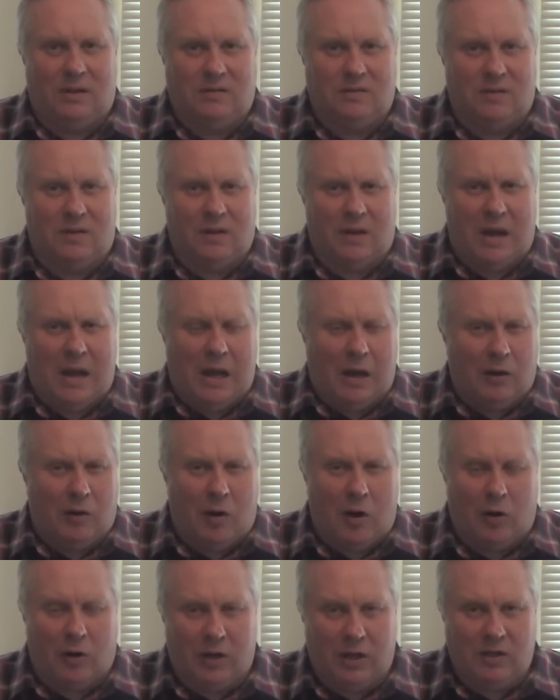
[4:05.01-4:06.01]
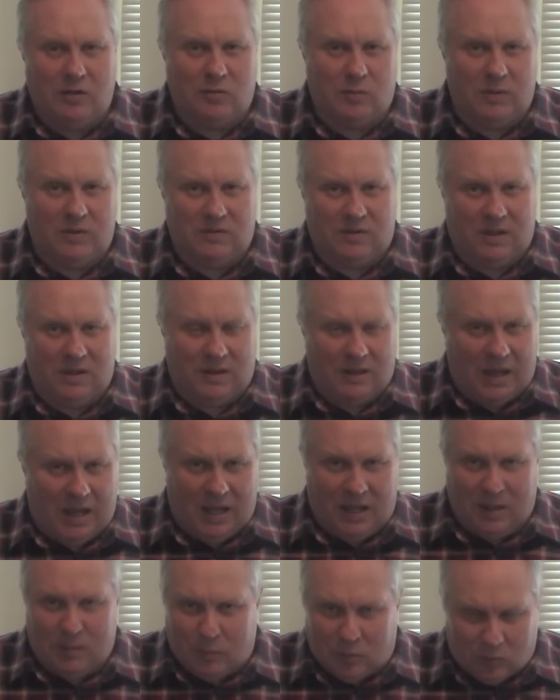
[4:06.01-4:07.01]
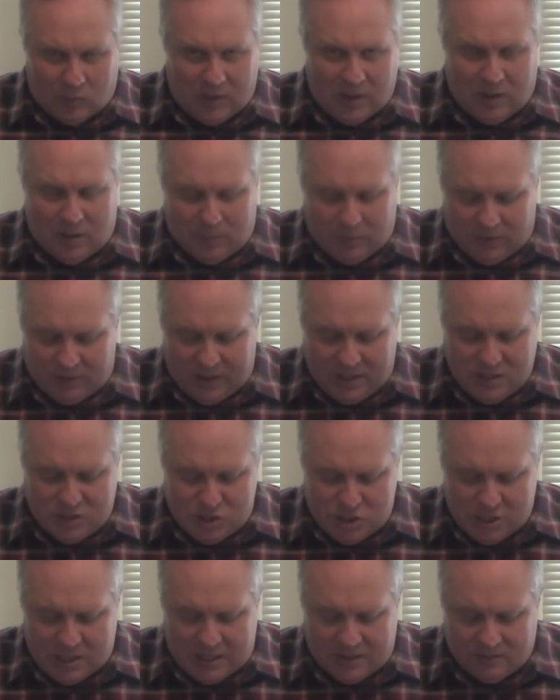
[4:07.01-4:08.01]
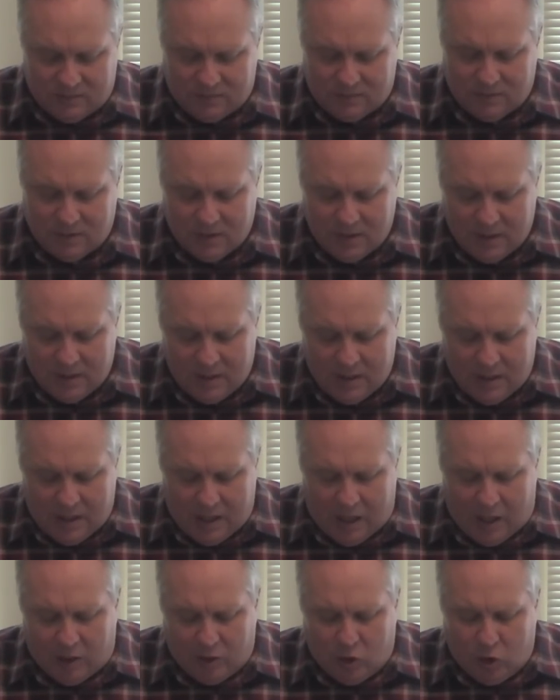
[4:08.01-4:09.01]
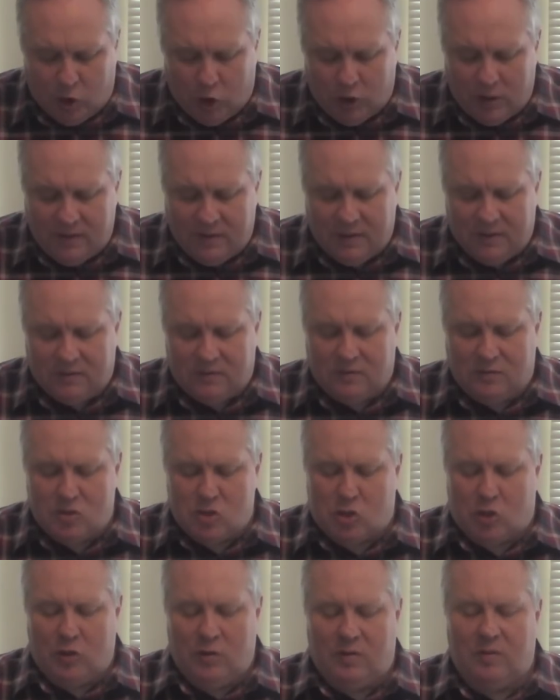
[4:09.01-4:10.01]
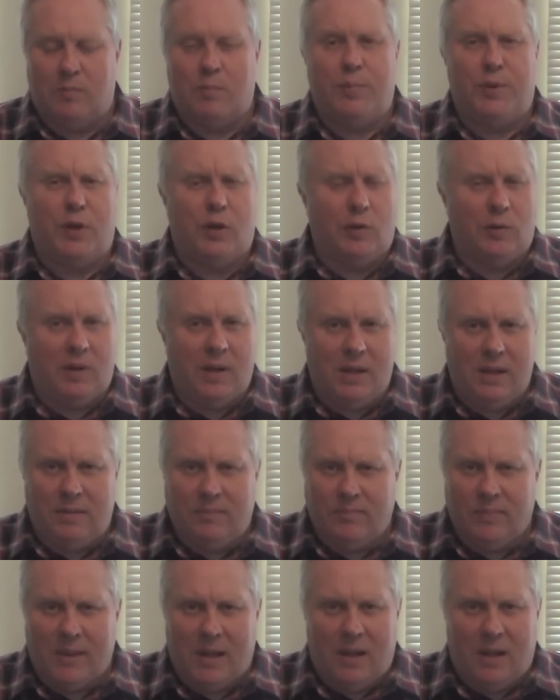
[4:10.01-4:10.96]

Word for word: Is the hierarchies we see in the animal realm, are they just? Uh, goodness, truth, beauty.